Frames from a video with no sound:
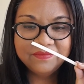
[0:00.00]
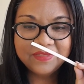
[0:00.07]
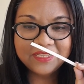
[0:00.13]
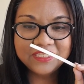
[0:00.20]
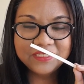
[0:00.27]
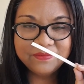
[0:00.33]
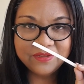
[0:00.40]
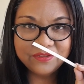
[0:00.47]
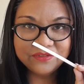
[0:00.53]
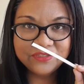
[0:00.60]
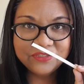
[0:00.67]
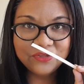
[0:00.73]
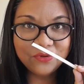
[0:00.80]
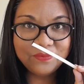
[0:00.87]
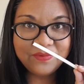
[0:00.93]
That
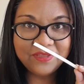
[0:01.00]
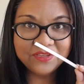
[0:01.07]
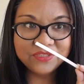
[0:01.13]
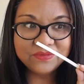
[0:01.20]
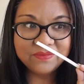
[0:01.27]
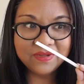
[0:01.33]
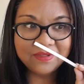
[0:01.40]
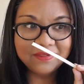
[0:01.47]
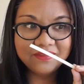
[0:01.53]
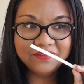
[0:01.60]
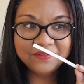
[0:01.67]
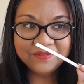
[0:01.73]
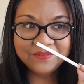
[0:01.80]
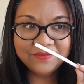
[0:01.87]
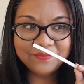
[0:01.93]
smells soapy as
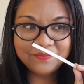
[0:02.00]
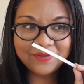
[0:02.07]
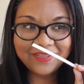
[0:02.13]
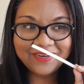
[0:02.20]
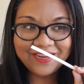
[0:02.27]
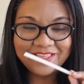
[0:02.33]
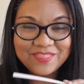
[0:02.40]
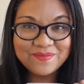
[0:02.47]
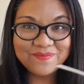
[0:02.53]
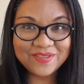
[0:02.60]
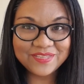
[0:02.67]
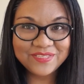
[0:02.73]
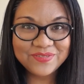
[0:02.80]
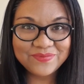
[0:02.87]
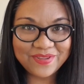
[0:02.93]
well, but in the
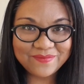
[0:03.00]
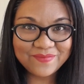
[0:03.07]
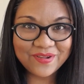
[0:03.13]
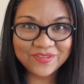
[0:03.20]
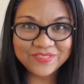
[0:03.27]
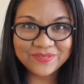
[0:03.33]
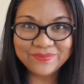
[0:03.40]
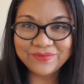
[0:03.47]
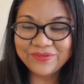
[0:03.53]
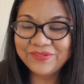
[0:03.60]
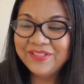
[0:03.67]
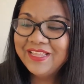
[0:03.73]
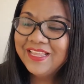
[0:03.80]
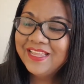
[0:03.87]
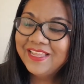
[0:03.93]
best way
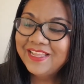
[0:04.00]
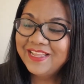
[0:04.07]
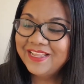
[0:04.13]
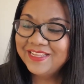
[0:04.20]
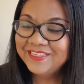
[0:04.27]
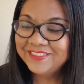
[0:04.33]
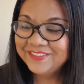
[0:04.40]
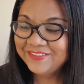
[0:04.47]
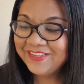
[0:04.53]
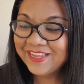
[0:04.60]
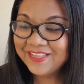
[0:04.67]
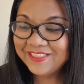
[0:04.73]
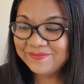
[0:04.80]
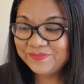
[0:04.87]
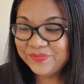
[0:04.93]
possible. So
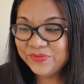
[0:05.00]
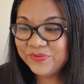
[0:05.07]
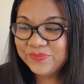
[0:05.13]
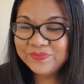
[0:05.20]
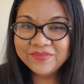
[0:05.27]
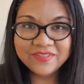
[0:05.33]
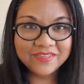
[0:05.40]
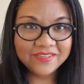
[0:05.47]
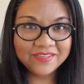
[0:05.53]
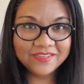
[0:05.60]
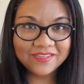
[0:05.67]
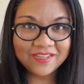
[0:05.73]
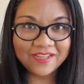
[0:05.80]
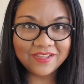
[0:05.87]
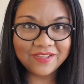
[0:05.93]
yeah, Boum,
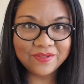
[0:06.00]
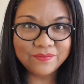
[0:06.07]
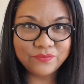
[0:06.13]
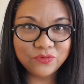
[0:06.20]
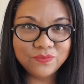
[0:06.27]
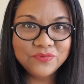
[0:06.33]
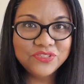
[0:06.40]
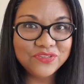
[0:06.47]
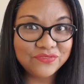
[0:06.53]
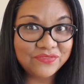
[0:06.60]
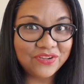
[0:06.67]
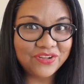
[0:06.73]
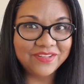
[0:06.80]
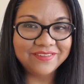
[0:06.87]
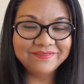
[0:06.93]
uh, Boum
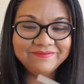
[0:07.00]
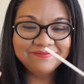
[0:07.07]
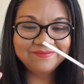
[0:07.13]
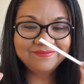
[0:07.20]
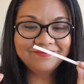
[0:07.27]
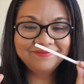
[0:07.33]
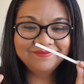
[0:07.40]
Savon.